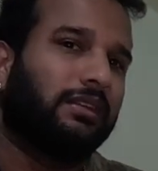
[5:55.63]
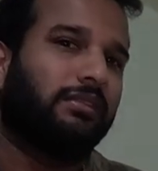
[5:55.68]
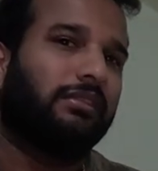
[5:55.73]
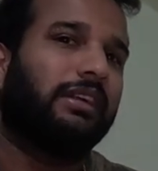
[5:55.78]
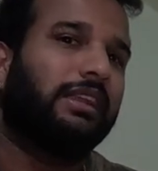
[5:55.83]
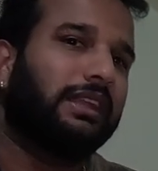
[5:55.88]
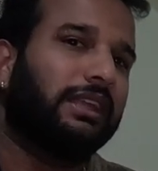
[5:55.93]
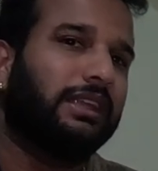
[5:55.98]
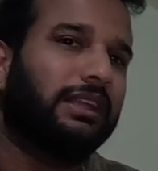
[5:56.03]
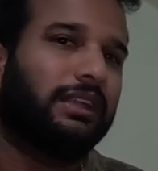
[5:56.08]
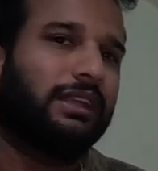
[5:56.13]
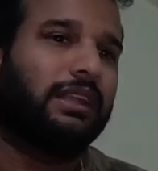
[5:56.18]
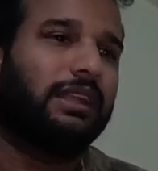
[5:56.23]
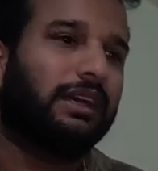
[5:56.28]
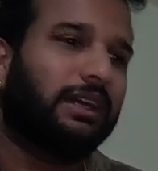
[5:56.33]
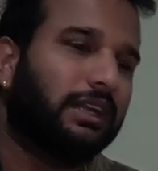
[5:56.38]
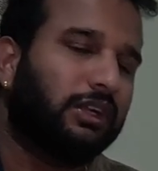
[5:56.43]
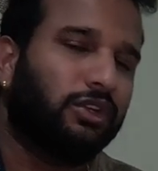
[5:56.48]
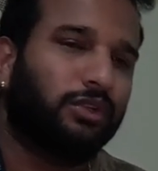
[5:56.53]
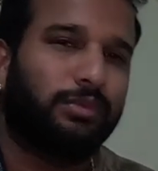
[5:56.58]
wherein
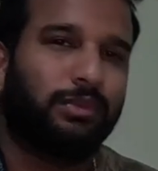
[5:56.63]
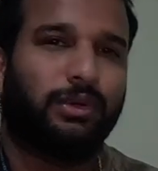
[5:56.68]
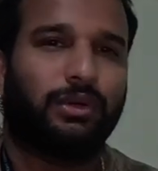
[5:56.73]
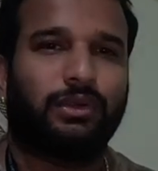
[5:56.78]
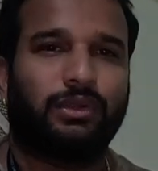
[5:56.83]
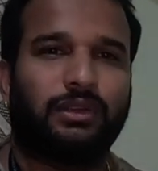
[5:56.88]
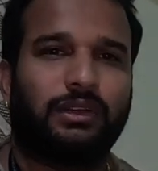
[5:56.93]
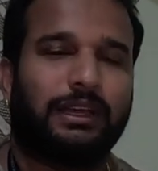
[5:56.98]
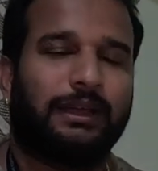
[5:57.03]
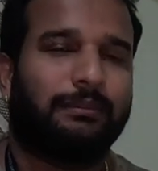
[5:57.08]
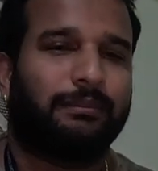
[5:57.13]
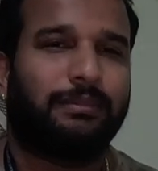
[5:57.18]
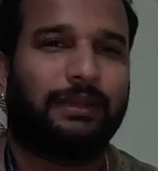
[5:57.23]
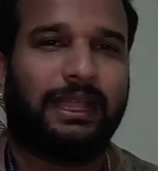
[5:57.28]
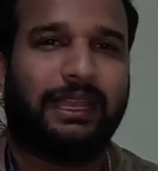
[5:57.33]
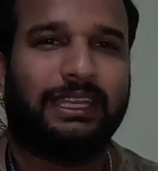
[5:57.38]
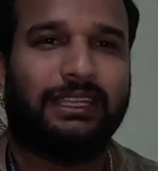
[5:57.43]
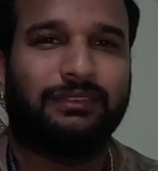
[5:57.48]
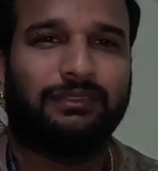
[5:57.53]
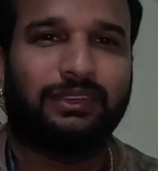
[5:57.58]
uh, tomorrow i'm
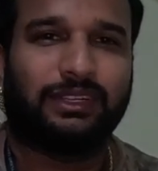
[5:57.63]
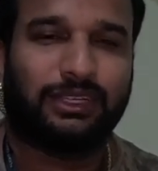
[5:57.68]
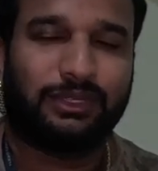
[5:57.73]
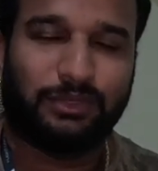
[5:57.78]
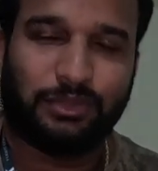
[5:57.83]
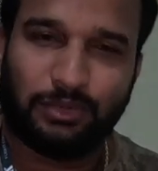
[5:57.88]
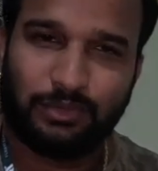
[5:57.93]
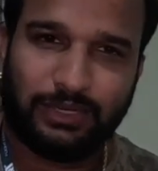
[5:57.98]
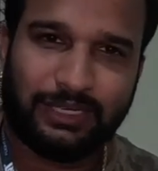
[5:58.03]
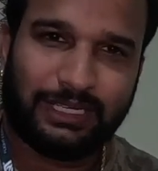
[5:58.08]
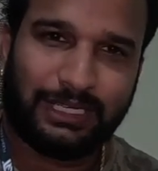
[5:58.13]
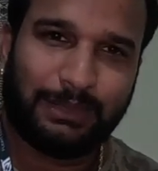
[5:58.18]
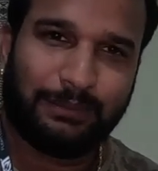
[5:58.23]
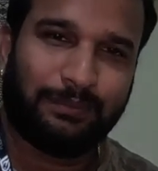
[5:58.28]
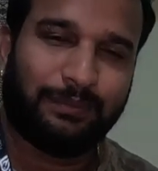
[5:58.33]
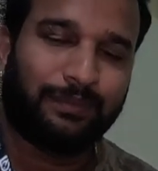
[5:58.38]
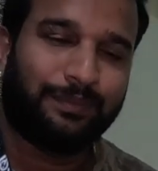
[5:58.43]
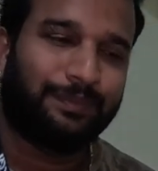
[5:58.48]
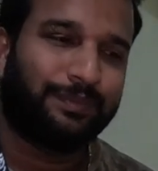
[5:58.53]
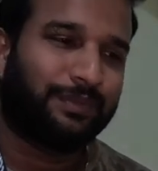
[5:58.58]
planning for a goa
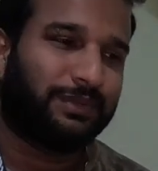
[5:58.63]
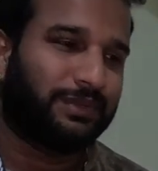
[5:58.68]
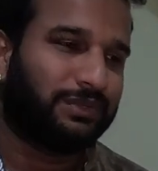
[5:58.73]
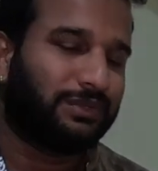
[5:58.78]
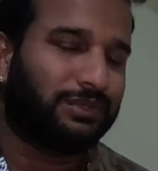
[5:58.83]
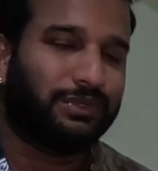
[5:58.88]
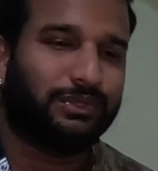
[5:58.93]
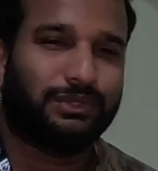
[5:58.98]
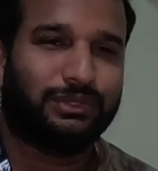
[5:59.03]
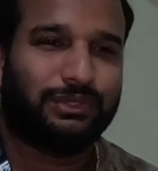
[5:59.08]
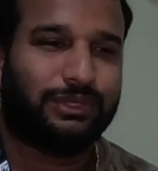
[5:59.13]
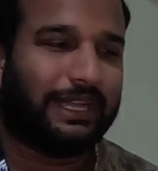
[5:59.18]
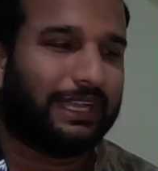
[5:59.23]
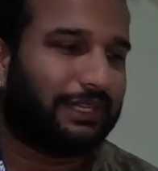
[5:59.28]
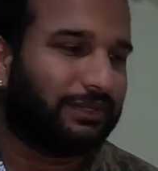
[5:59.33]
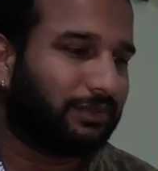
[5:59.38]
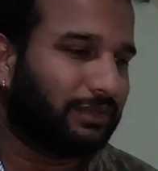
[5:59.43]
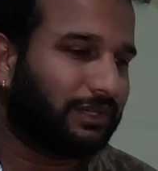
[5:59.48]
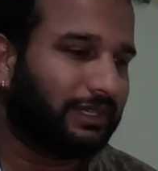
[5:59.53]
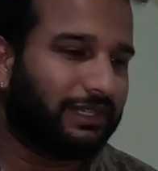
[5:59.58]
trip so i
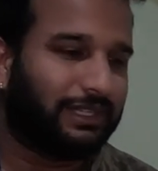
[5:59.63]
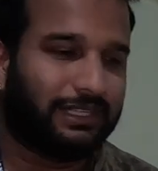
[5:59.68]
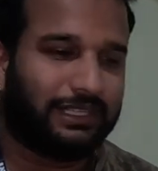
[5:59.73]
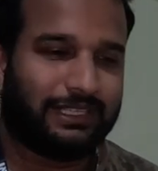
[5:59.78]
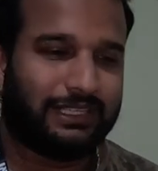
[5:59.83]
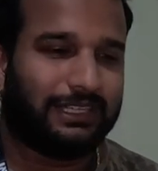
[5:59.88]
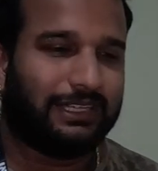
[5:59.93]
couldn't